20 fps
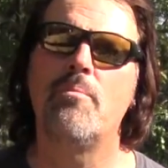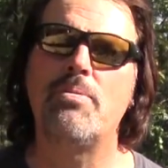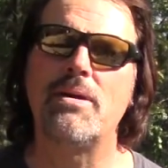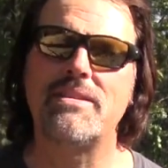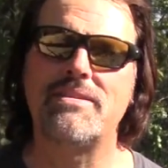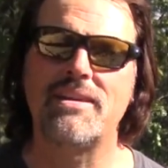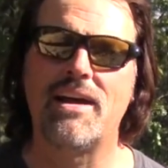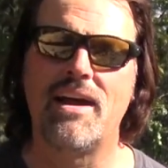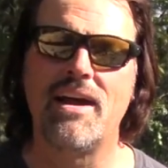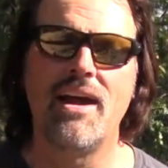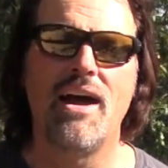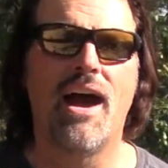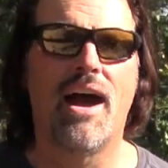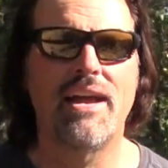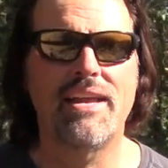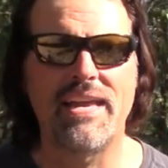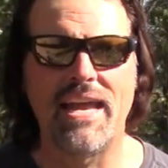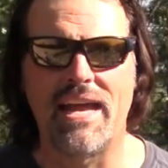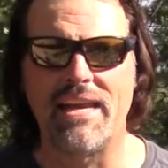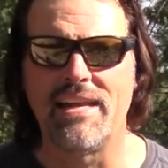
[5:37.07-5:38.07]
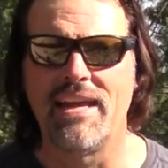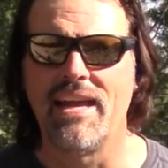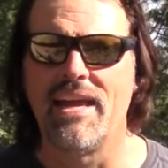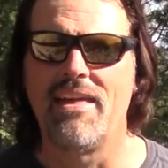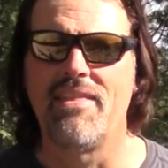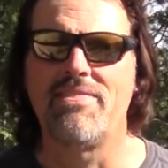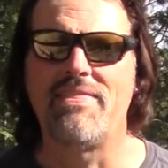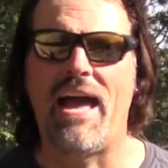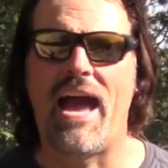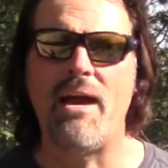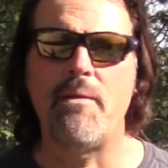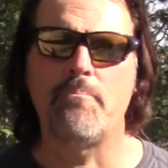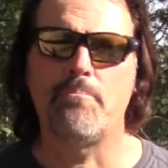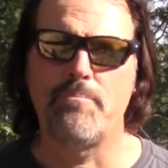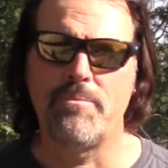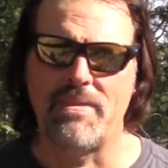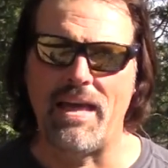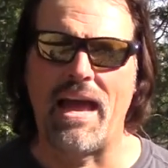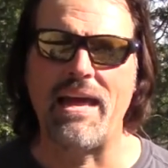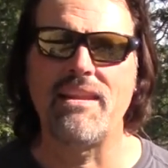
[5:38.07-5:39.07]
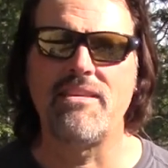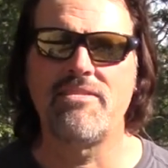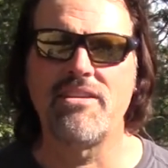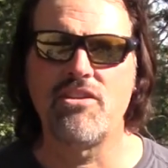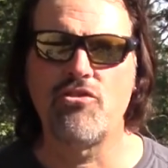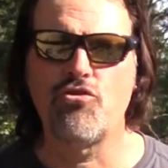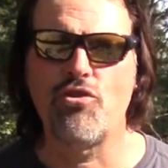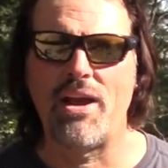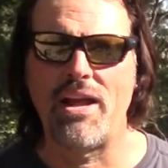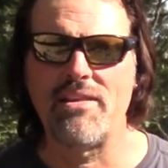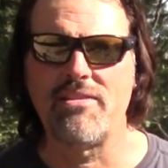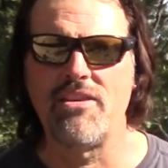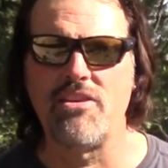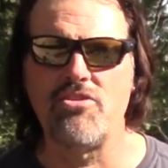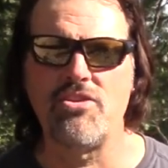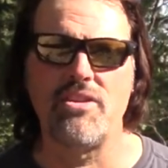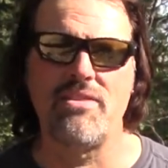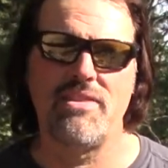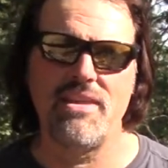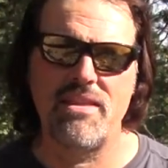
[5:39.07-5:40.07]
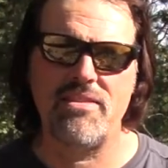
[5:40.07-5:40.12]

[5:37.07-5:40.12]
But again, that is in transition.